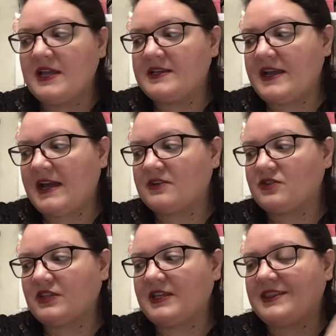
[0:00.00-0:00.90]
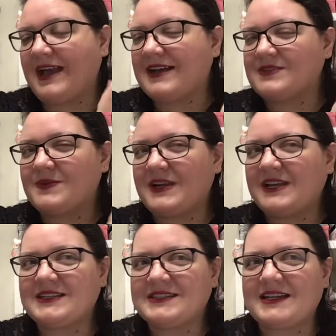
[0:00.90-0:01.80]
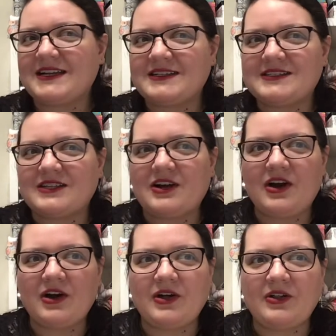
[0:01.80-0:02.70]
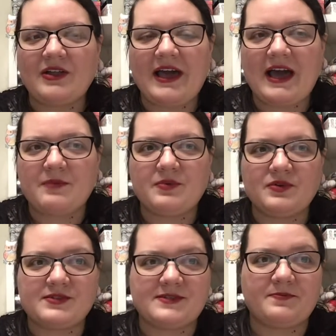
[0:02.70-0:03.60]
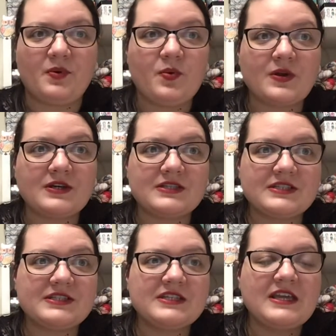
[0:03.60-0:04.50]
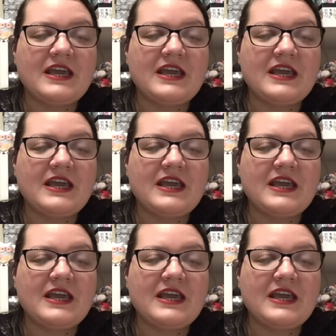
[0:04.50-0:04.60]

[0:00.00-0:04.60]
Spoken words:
Naturally, that's when decided to call Apple support.